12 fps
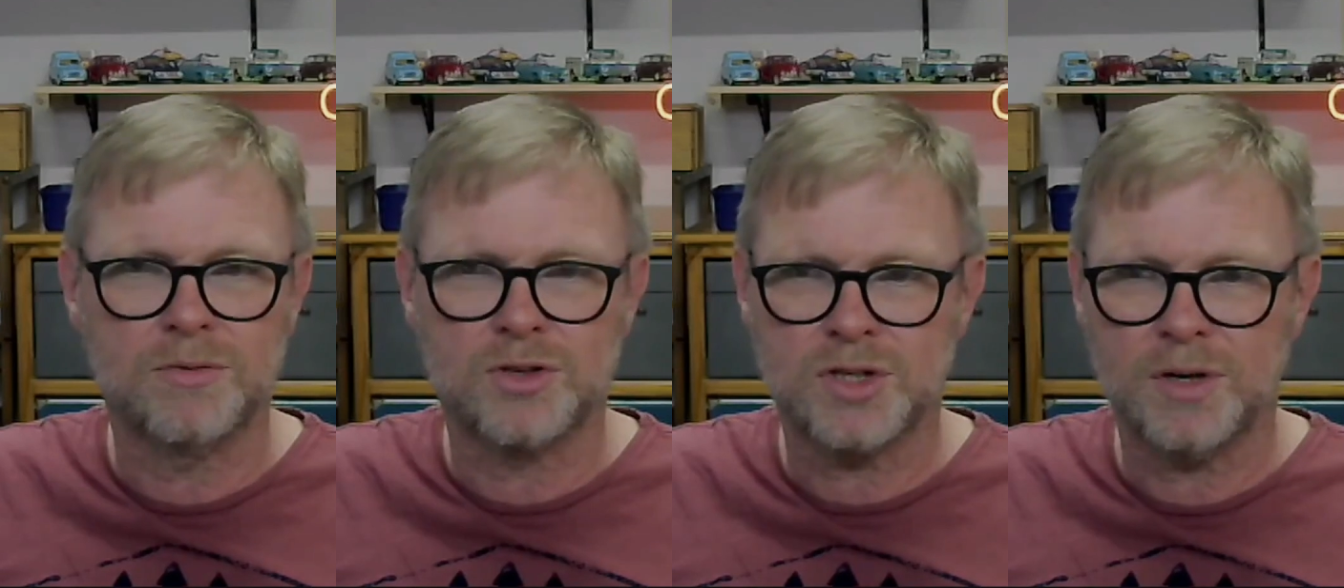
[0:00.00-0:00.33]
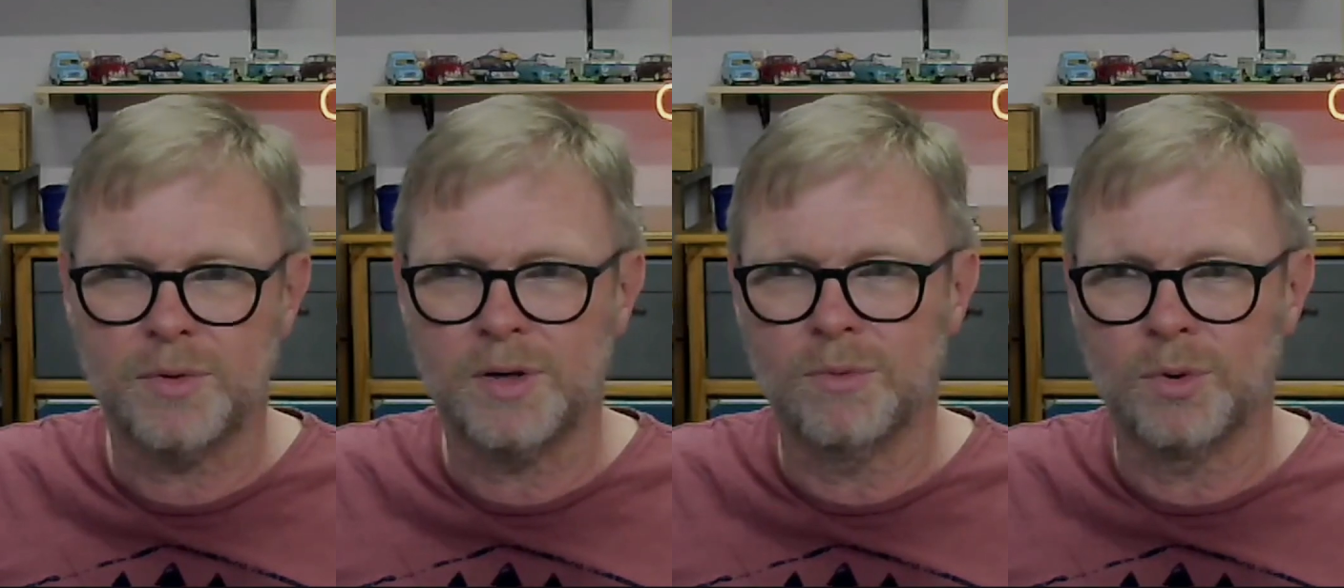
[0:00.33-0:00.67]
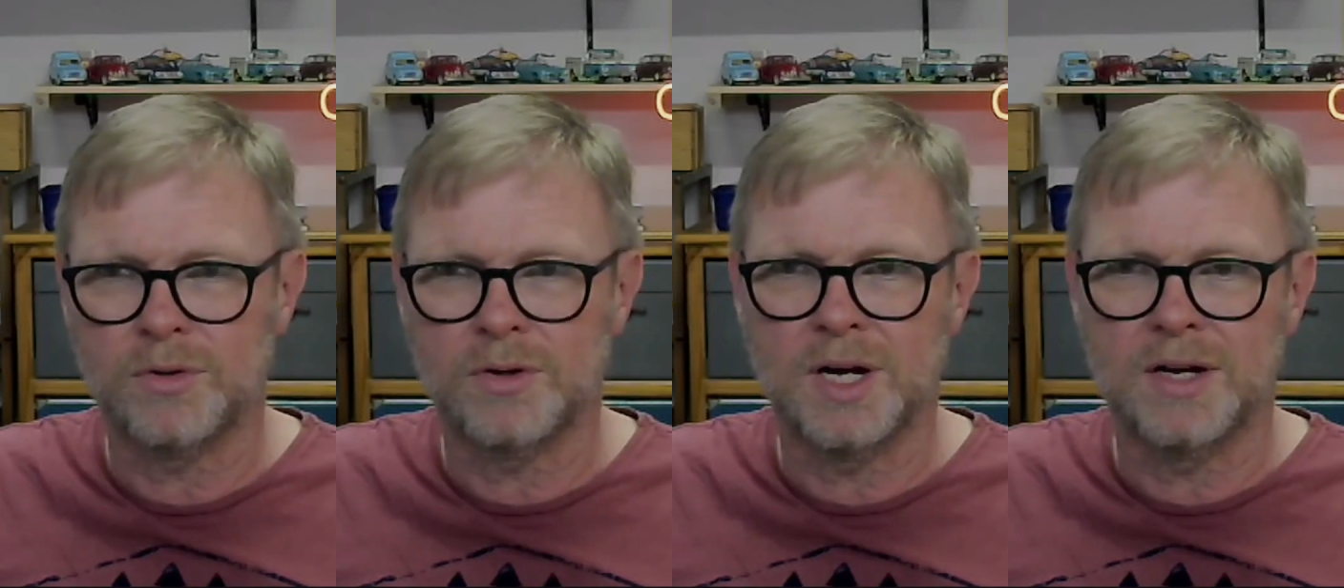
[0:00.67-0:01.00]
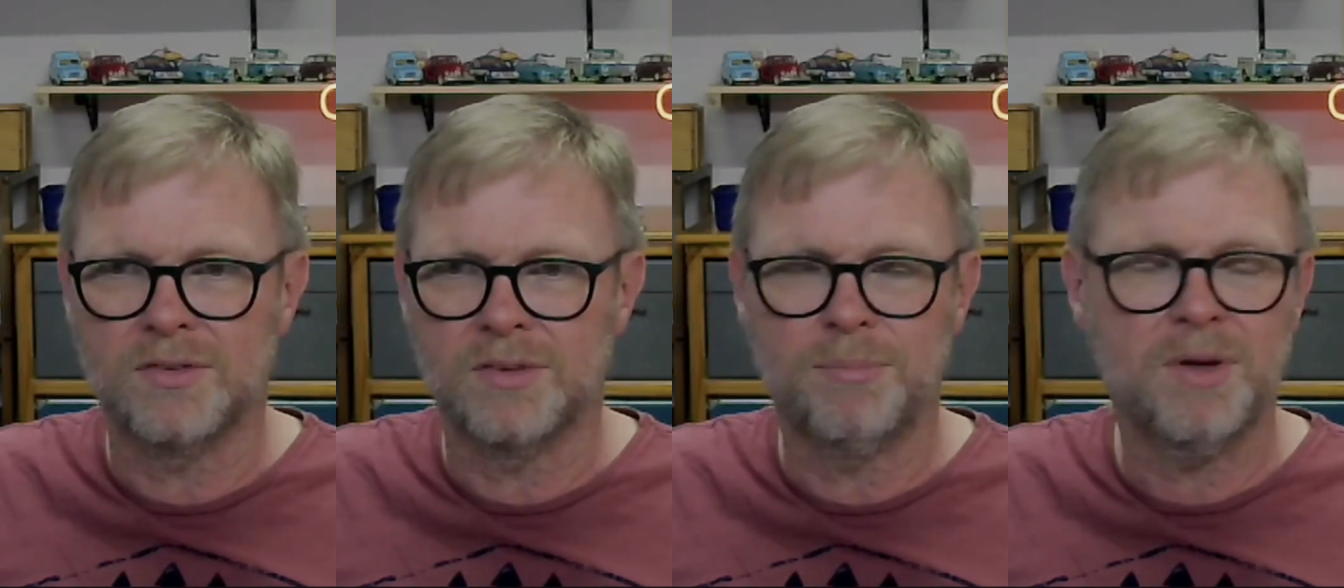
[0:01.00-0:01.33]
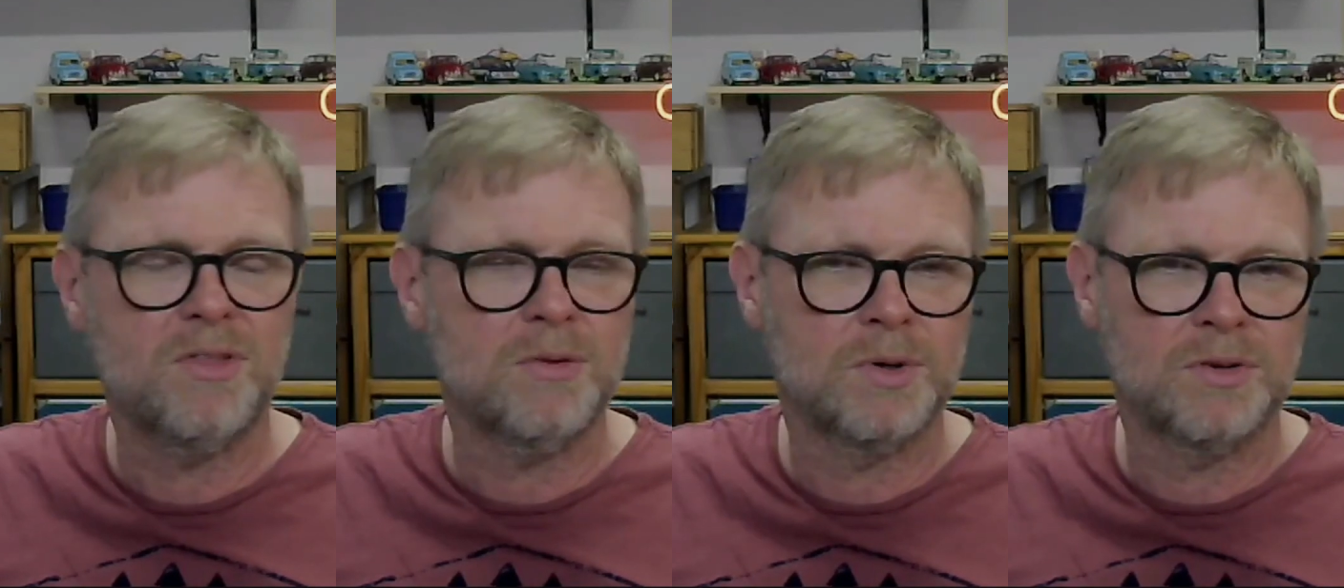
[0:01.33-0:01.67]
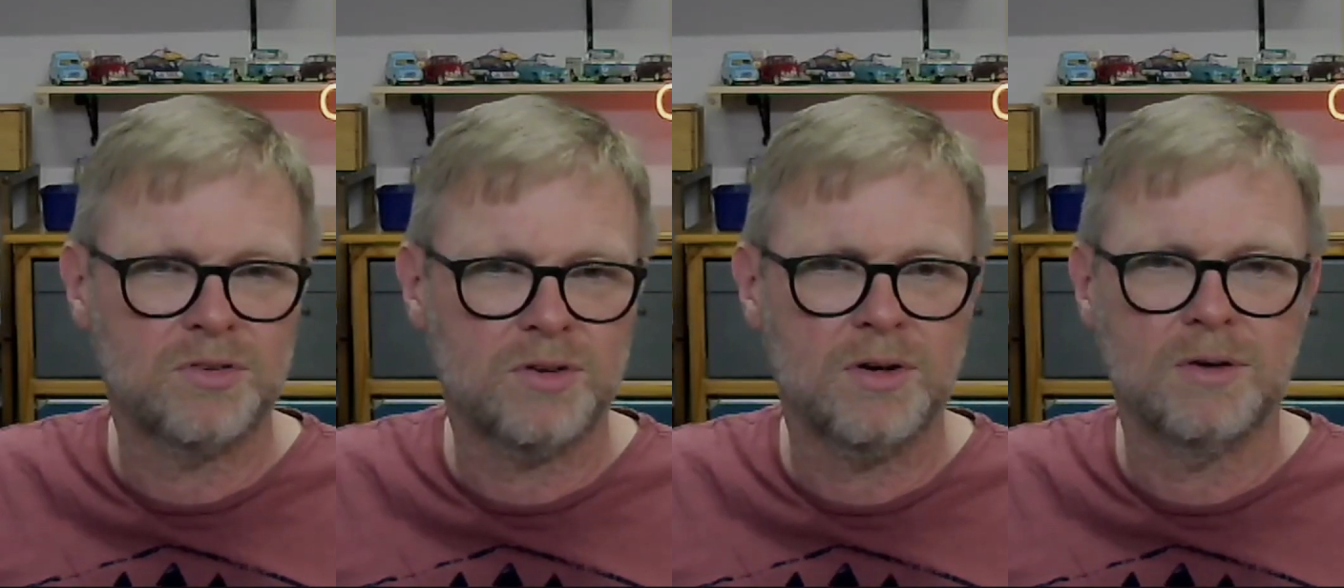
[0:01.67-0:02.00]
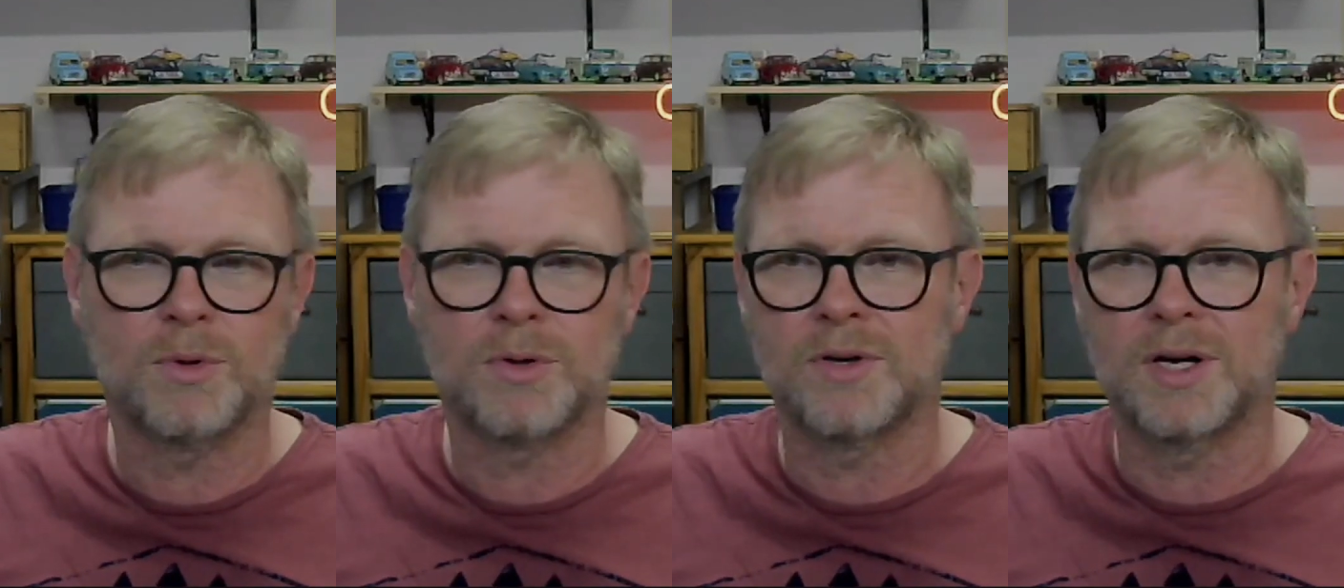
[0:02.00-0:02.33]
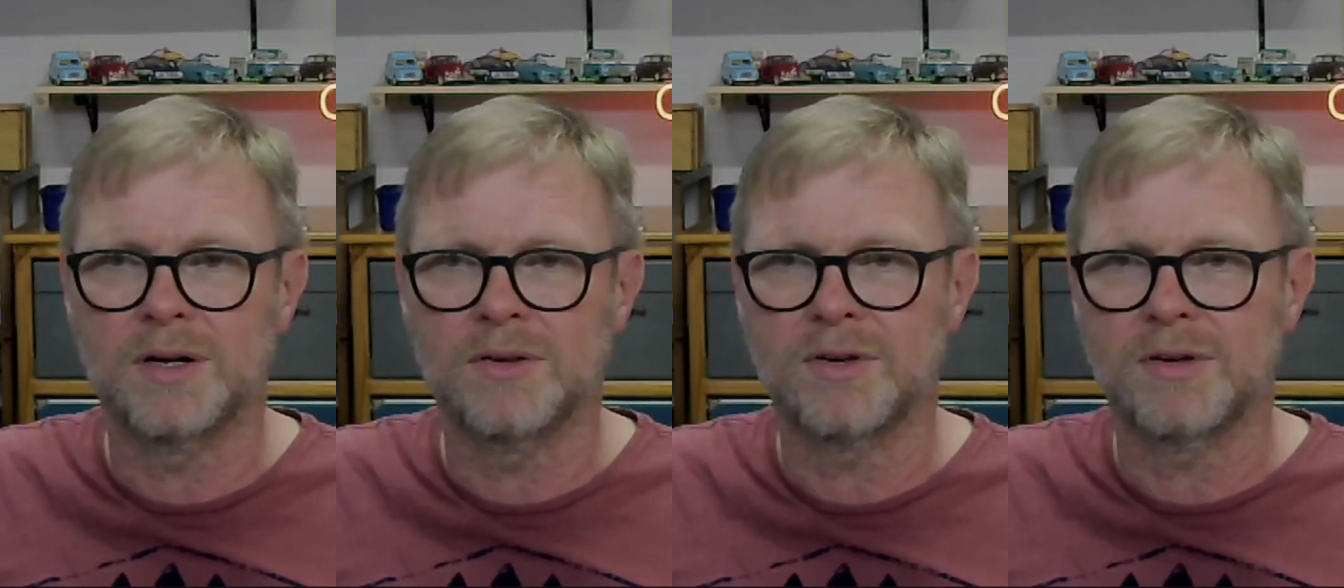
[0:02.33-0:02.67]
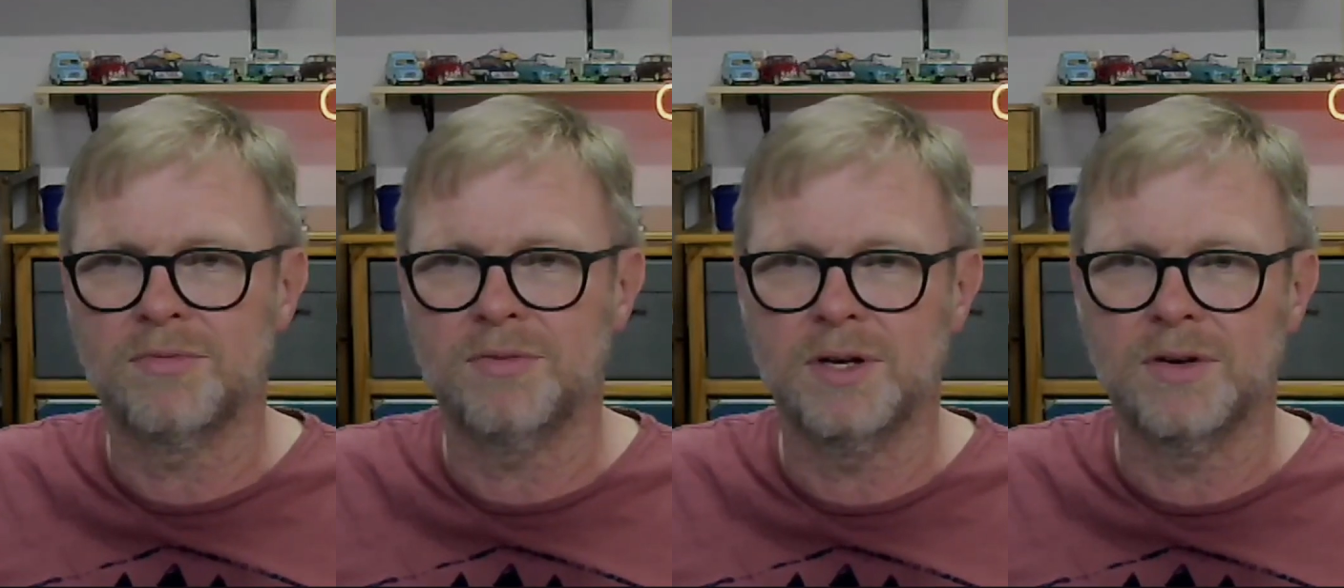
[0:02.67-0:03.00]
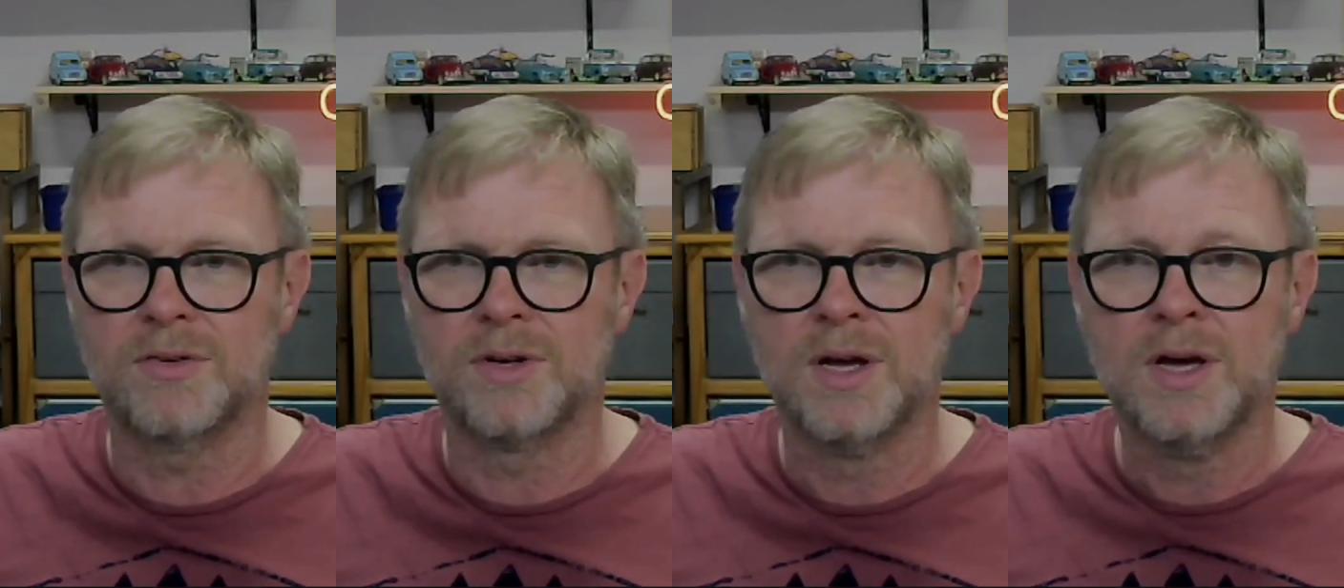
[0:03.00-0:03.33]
showing what you guys are busy with, showing what you guys have finished,